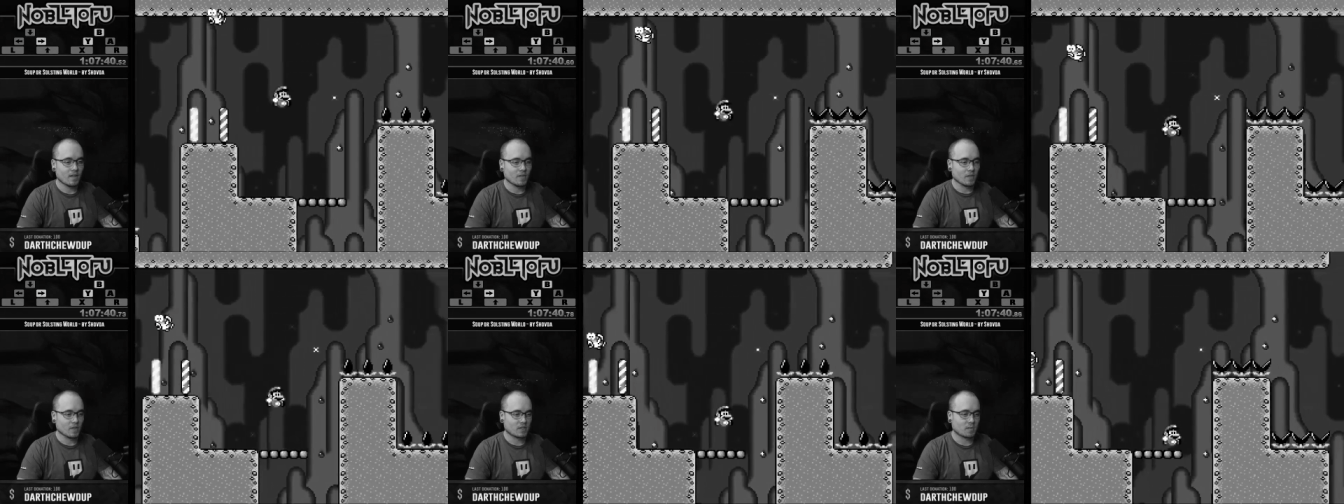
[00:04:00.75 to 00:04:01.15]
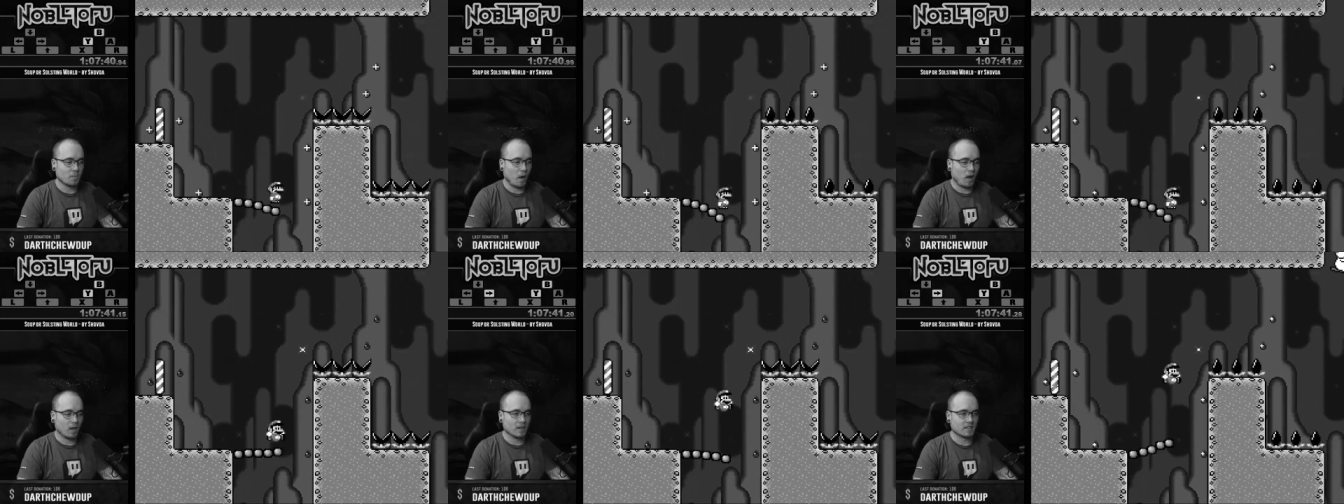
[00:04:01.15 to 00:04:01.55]
The
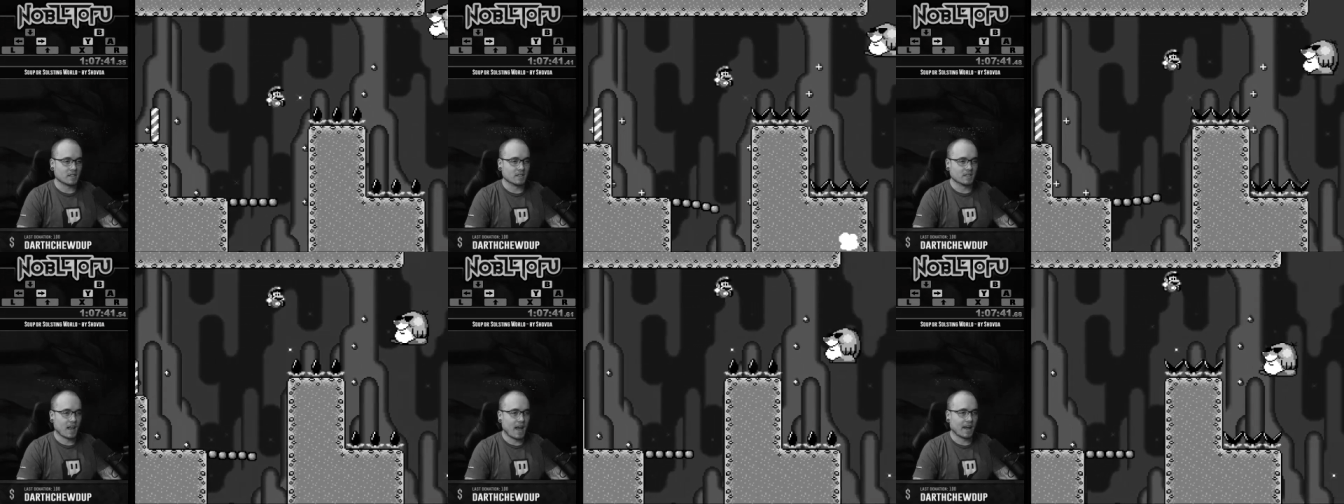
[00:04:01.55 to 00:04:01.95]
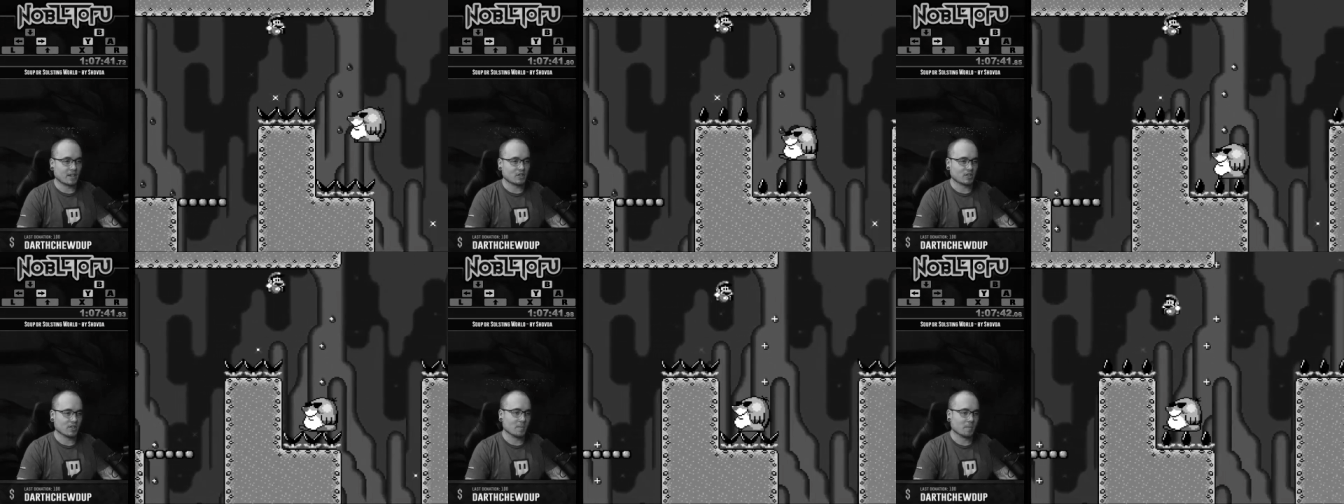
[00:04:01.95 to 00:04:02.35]
smallest is
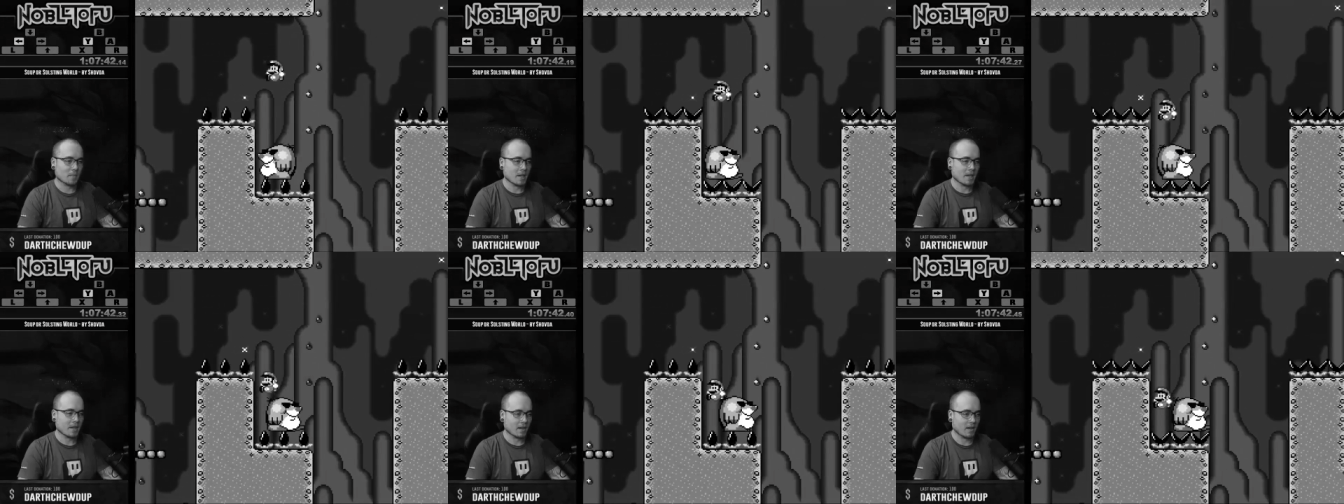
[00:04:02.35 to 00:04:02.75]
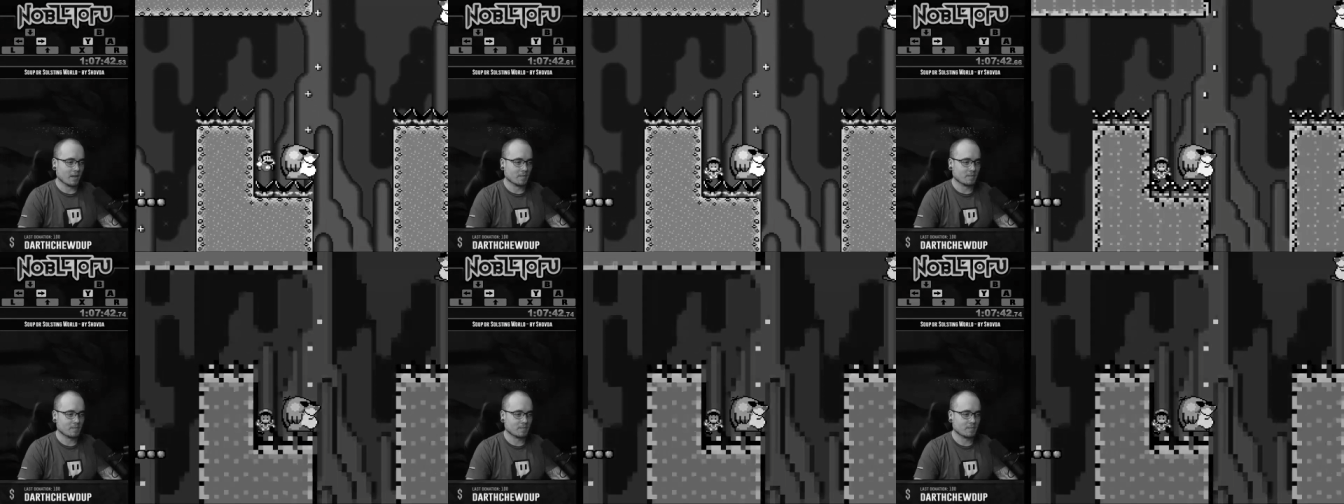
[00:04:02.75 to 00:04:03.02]
actually Mika.